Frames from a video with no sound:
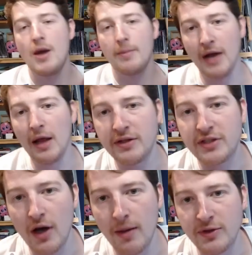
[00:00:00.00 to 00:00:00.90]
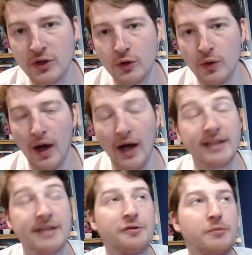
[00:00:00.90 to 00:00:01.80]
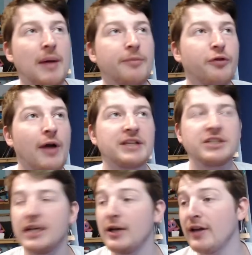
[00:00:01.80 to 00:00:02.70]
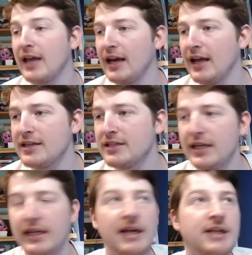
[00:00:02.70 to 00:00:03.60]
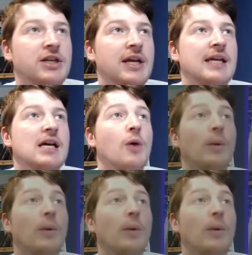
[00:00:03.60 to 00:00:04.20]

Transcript: But now let's come to uh, a different map, Fracture here, again against EDG, where